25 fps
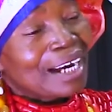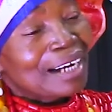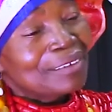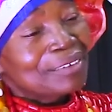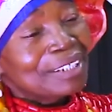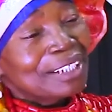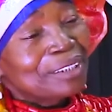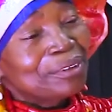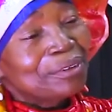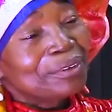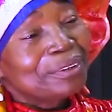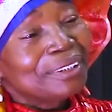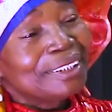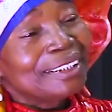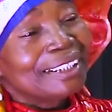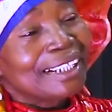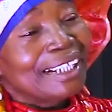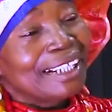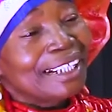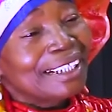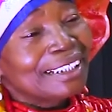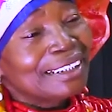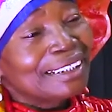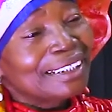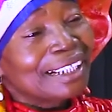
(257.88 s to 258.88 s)
I will do
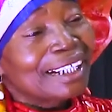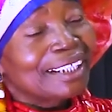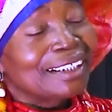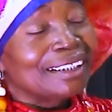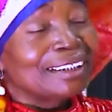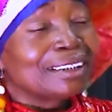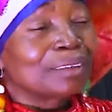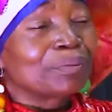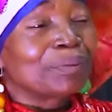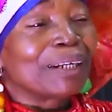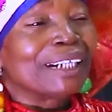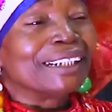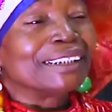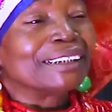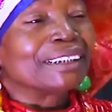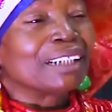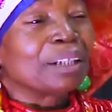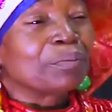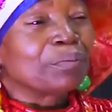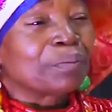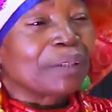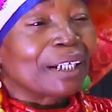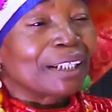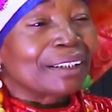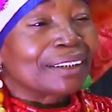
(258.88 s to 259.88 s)
the angel is my
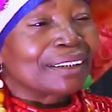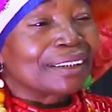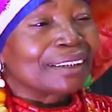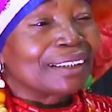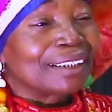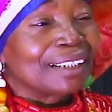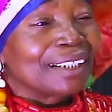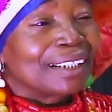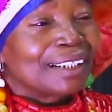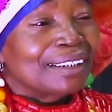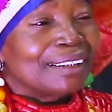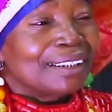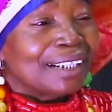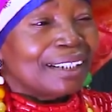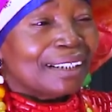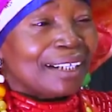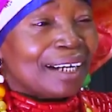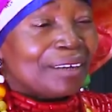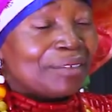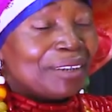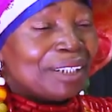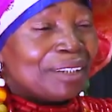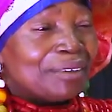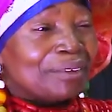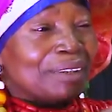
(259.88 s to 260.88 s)
shepherd. Then
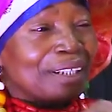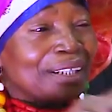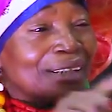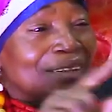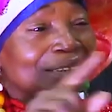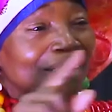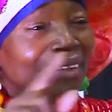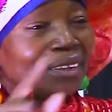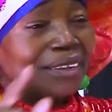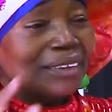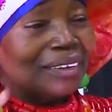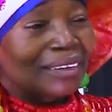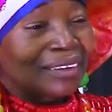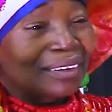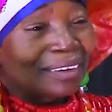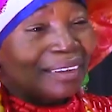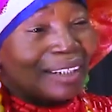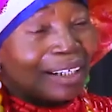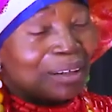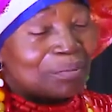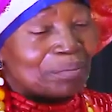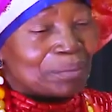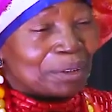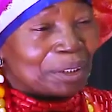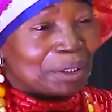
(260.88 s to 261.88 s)
I will do it
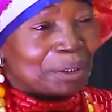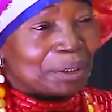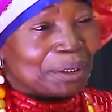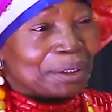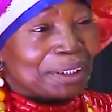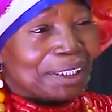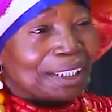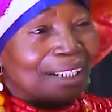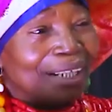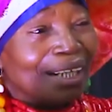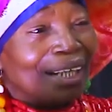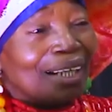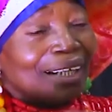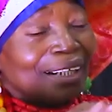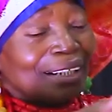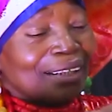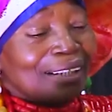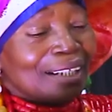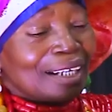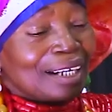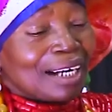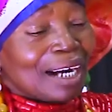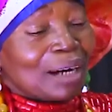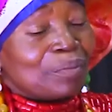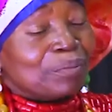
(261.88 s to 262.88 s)
on embroidery.
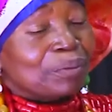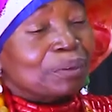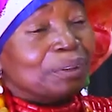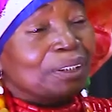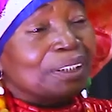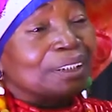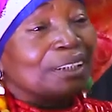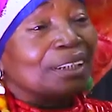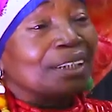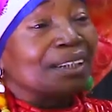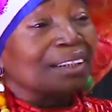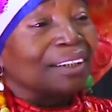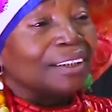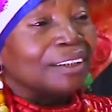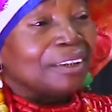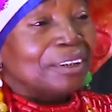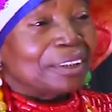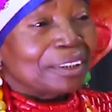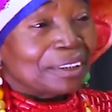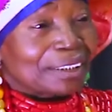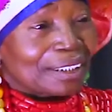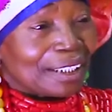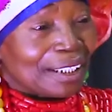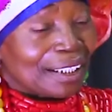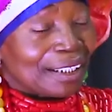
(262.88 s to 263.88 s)
They can put it in the
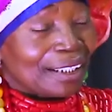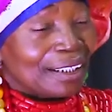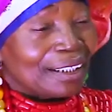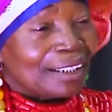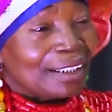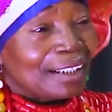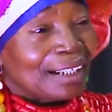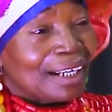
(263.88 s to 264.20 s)
altar.